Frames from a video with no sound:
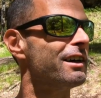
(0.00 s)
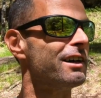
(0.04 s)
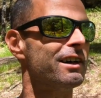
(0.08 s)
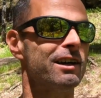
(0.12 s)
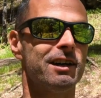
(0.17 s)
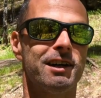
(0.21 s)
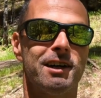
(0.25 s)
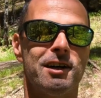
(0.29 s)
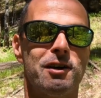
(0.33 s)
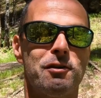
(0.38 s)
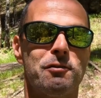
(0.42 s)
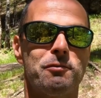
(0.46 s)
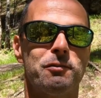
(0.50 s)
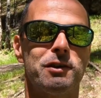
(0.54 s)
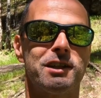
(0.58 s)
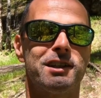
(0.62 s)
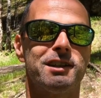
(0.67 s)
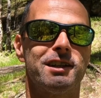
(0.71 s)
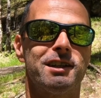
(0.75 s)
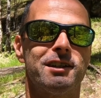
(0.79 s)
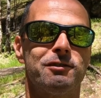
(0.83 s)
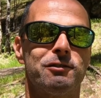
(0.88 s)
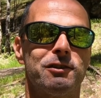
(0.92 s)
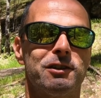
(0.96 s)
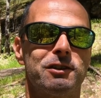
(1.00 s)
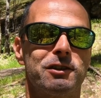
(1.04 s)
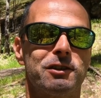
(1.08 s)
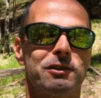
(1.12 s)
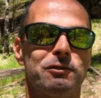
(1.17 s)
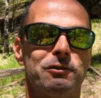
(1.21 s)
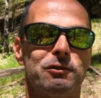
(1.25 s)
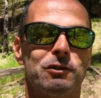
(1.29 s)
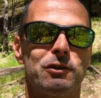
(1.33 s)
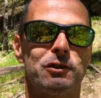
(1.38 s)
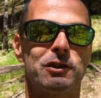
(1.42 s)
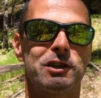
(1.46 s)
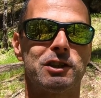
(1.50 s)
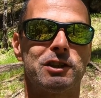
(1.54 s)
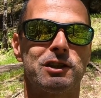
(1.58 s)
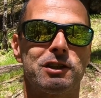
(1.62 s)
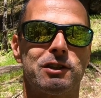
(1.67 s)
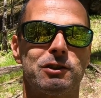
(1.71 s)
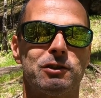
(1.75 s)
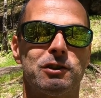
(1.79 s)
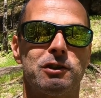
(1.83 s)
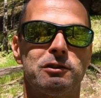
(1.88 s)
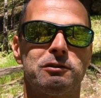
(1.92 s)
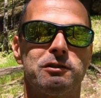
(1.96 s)
But yeah, we're looking forward
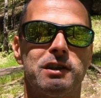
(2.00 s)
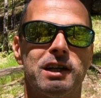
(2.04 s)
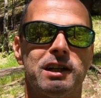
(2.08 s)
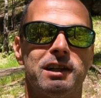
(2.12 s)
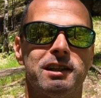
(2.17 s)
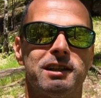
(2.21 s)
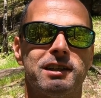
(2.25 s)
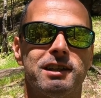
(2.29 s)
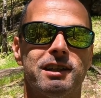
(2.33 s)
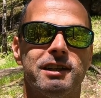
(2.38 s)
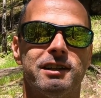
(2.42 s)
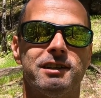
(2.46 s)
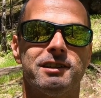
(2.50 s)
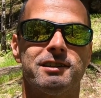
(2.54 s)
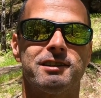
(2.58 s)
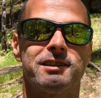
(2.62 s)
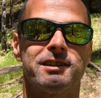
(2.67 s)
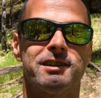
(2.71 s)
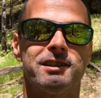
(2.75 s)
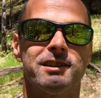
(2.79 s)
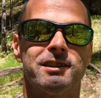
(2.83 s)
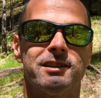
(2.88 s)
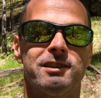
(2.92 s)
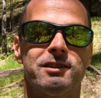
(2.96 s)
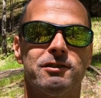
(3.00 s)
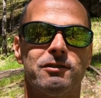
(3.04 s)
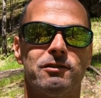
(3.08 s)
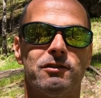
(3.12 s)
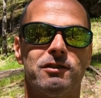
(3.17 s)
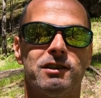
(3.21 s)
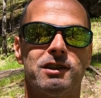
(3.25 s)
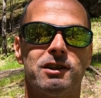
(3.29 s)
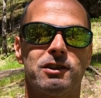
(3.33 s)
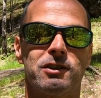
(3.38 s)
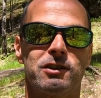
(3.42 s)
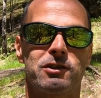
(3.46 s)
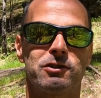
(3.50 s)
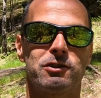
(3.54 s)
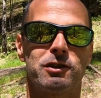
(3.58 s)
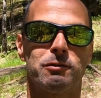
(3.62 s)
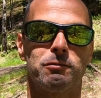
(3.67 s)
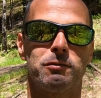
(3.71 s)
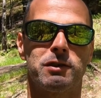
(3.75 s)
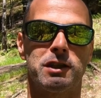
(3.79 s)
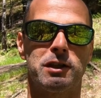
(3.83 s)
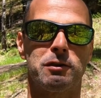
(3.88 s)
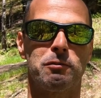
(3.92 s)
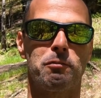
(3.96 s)
to our final days of our trip
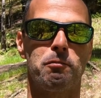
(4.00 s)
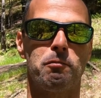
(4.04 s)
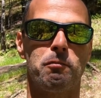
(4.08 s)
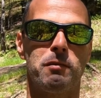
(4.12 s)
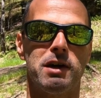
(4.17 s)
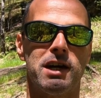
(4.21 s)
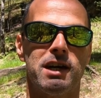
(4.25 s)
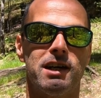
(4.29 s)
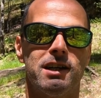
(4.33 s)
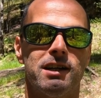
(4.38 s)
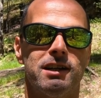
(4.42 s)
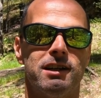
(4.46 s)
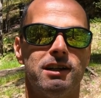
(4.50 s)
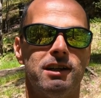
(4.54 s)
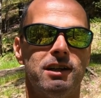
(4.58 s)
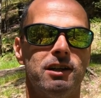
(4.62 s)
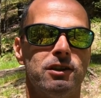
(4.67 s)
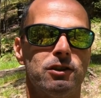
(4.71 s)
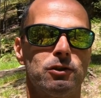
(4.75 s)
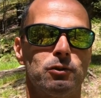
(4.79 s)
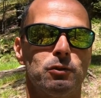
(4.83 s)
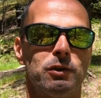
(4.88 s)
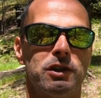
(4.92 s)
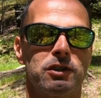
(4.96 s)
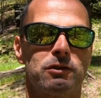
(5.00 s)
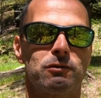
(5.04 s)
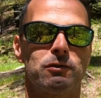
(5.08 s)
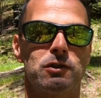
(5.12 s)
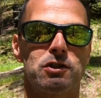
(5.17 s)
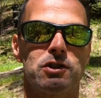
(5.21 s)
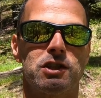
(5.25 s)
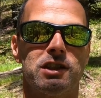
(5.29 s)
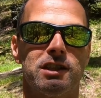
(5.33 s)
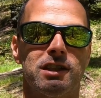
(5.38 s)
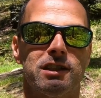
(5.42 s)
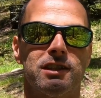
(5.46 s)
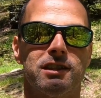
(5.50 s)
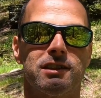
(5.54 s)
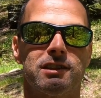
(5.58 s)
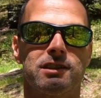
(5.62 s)
in May to West Virginia.